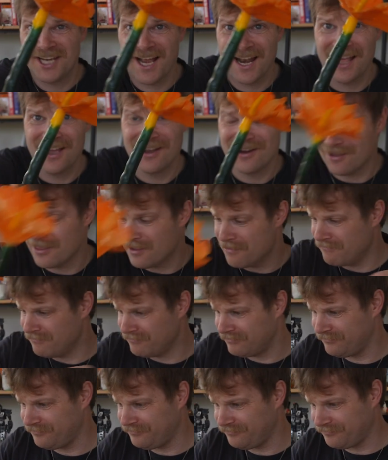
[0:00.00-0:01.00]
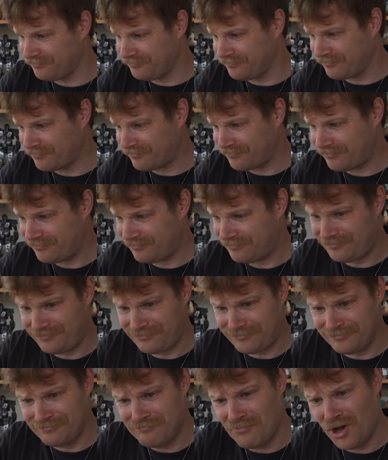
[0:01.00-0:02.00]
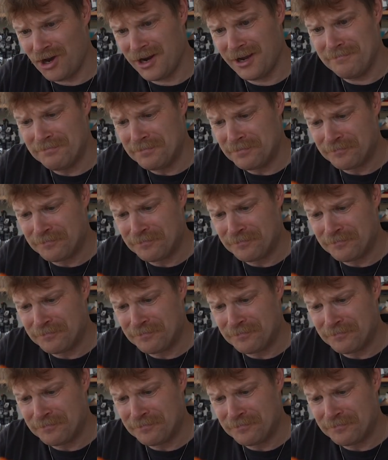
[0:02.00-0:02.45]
yellow on the bottom.